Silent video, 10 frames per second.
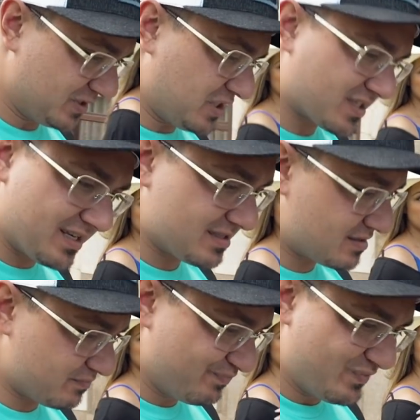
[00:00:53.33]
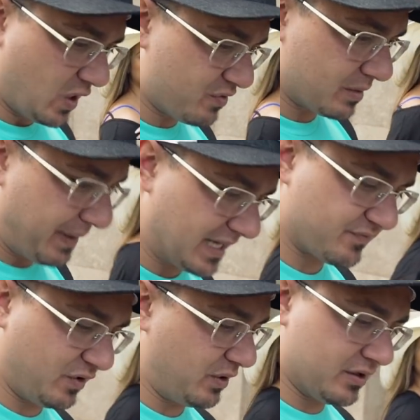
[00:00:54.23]
just because over the
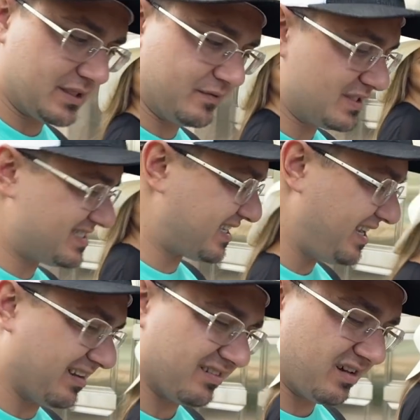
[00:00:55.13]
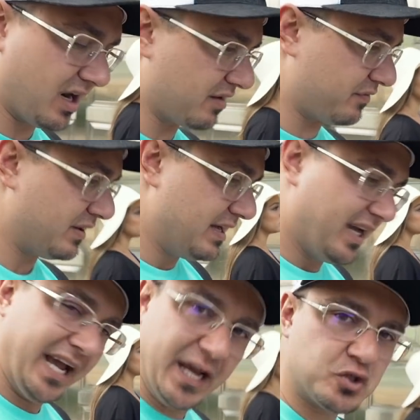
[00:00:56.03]
past few years, I've just seen a lot of
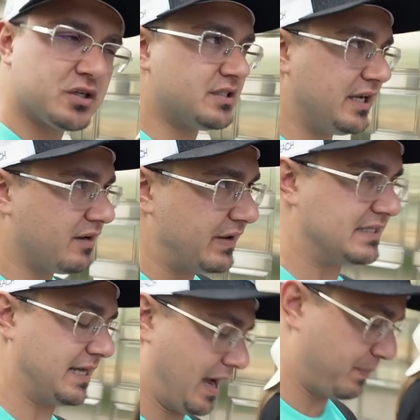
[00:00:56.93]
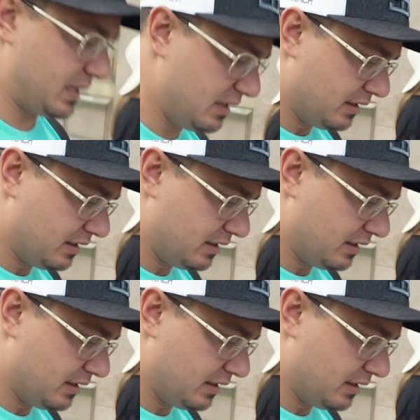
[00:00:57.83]
interesting events happen,